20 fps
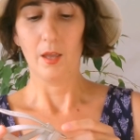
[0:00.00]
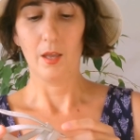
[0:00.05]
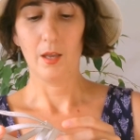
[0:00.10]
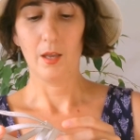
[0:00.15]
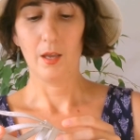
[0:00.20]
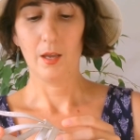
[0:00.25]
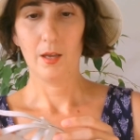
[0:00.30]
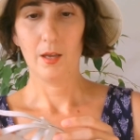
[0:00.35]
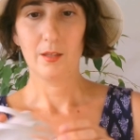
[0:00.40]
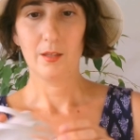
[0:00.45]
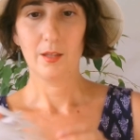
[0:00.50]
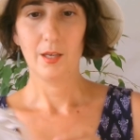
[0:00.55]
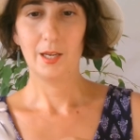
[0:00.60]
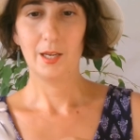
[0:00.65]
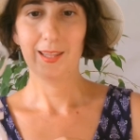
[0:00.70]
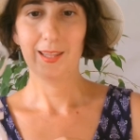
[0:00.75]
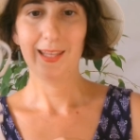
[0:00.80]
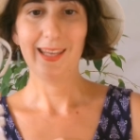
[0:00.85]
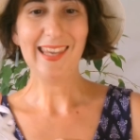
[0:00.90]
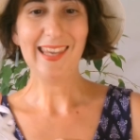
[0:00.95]
and
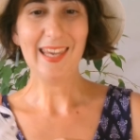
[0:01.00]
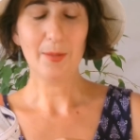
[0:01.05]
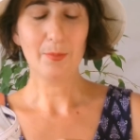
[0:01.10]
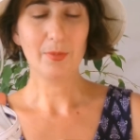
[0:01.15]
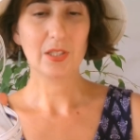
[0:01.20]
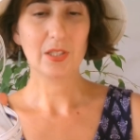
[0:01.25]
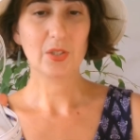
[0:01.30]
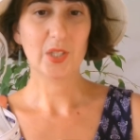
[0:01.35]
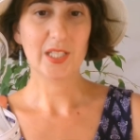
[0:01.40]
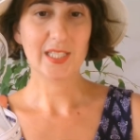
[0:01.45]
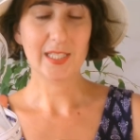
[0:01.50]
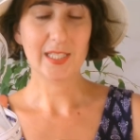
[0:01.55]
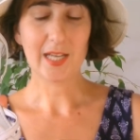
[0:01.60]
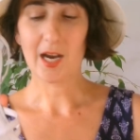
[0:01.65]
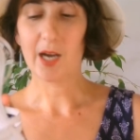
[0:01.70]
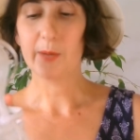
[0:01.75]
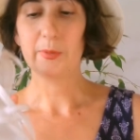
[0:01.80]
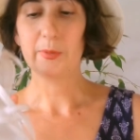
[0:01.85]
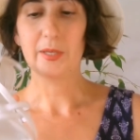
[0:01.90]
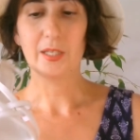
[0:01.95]
they can be dressed
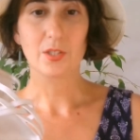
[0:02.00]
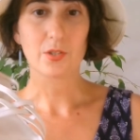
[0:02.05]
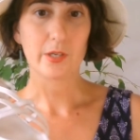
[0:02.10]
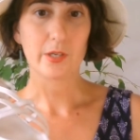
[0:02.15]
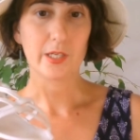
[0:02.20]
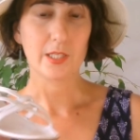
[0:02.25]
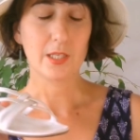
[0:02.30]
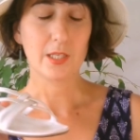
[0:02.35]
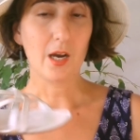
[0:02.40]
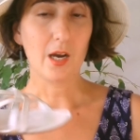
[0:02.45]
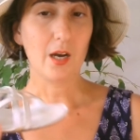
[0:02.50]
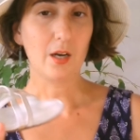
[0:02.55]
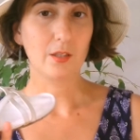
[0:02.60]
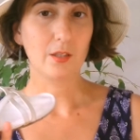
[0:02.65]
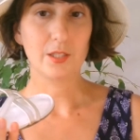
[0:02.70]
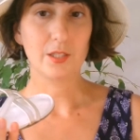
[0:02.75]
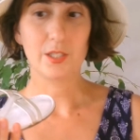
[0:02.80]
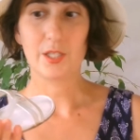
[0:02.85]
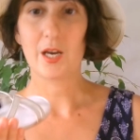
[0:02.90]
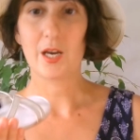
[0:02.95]
up and dressed
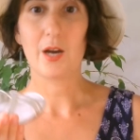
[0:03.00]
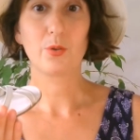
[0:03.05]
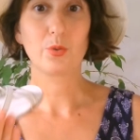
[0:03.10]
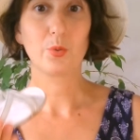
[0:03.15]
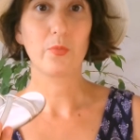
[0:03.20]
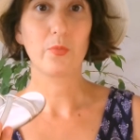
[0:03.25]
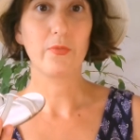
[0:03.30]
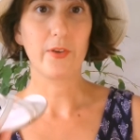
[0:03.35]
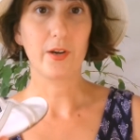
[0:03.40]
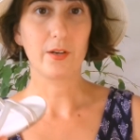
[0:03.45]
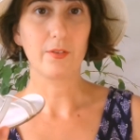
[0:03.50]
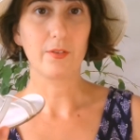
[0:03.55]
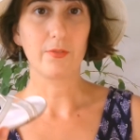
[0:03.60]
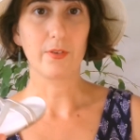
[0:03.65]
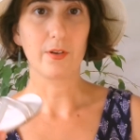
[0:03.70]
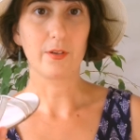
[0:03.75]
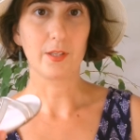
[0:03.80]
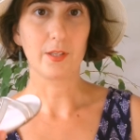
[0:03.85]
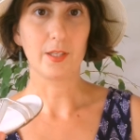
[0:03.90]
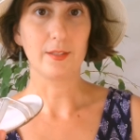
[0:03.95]
down very,
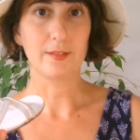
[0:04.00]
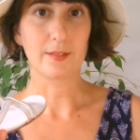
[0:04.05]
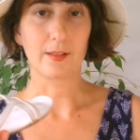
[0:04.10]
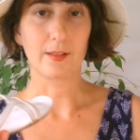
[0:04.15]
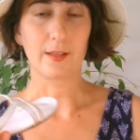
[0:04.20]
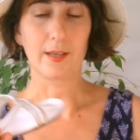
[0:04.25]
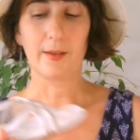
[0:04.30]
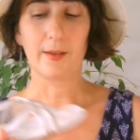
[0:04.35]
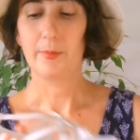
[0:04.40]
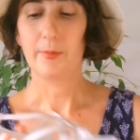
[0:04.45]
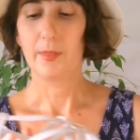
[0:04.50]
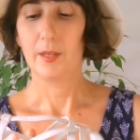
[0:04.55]
very easily.